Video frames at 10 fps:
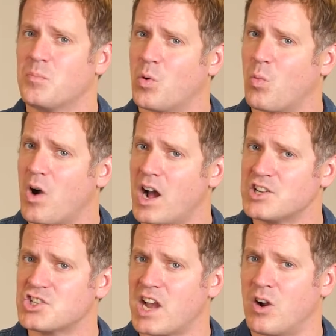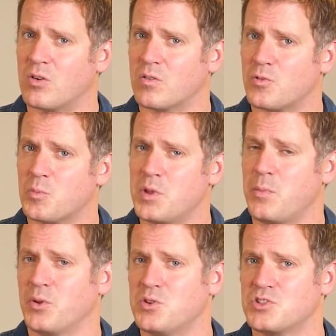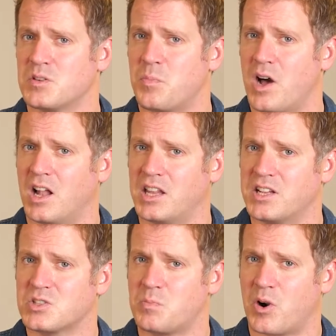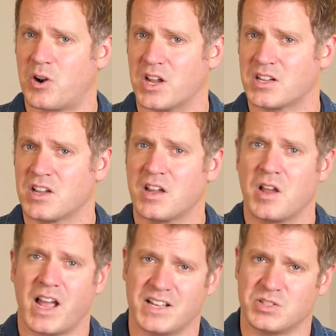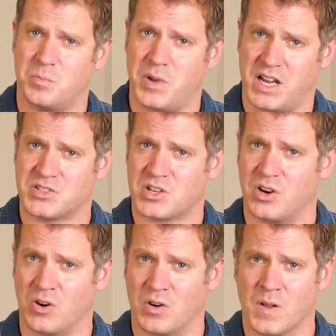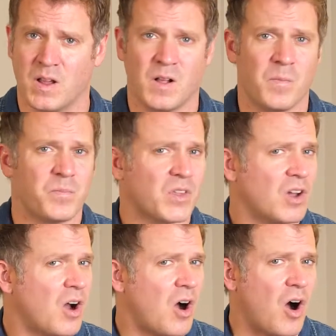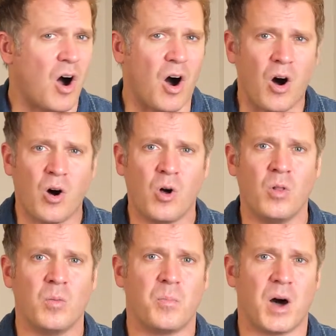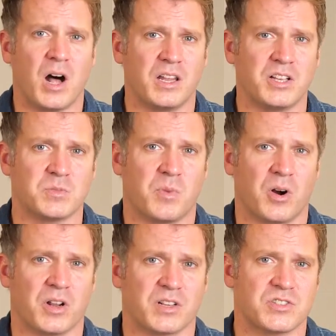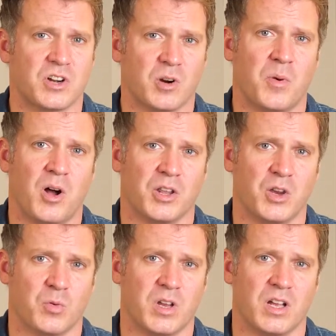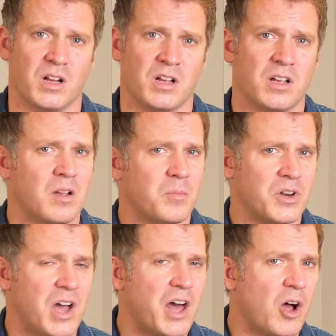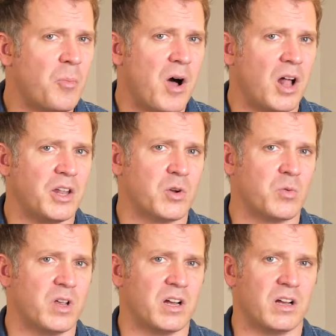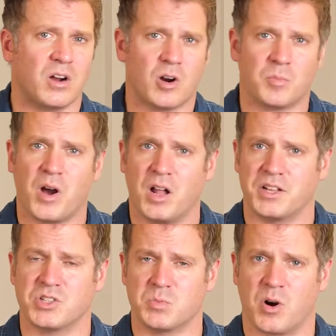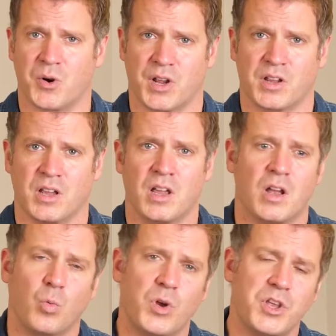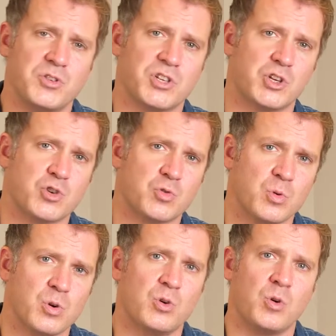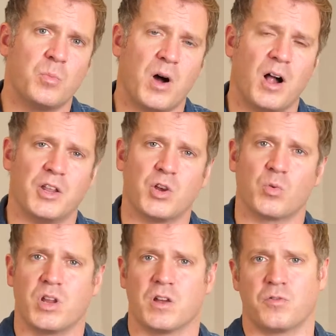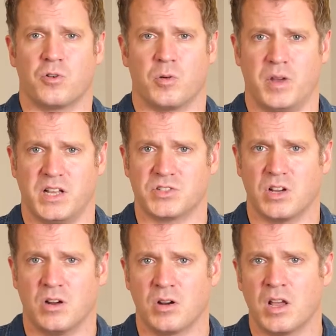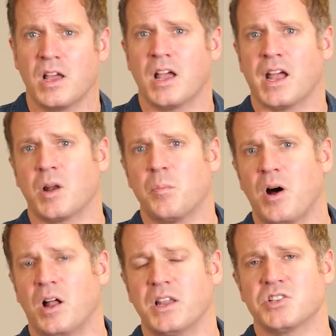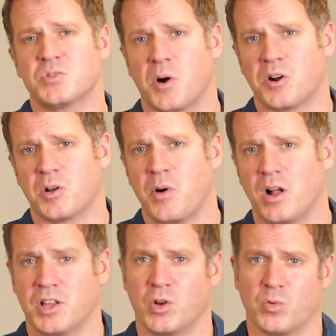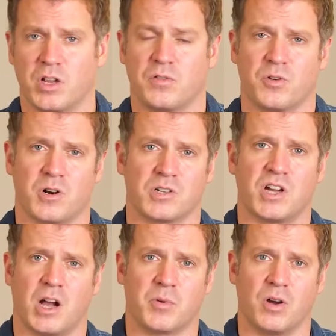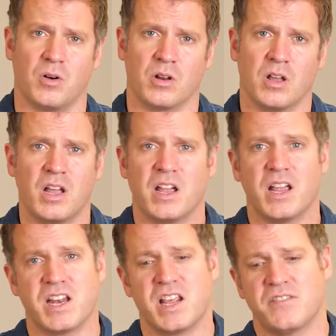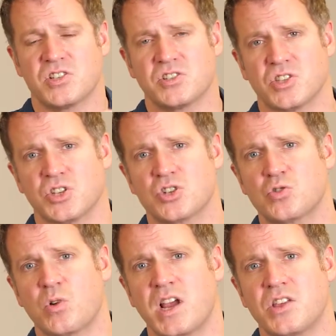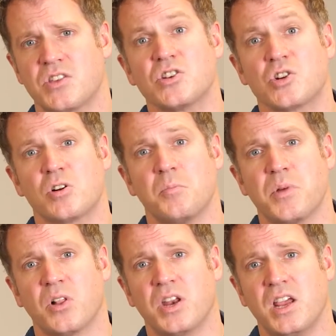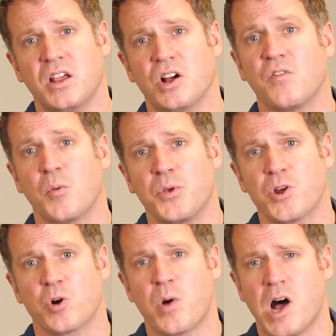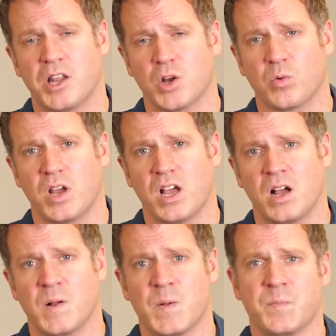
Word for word: But watch out for people using polyaspartic as a base coat. All polyaspartics are polyurea, but not all polyurea are polyaspartic. We use a true polyurea for a base coat and a polyaspartic polyurea for our top coat. It gives us the strength and durability of a pure polyurea